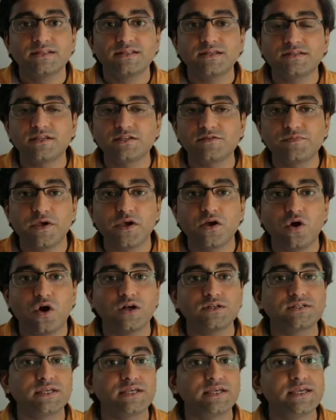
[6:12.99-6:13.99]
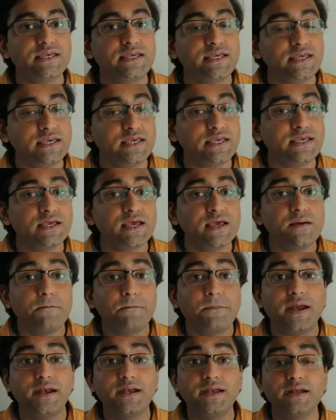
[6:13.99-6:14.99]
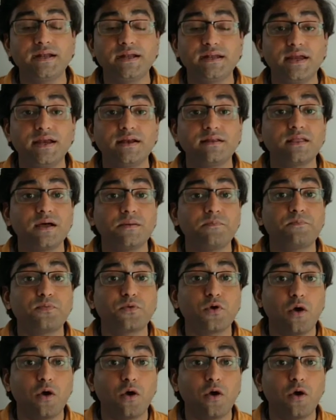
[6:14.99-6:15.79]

This is because he predicted the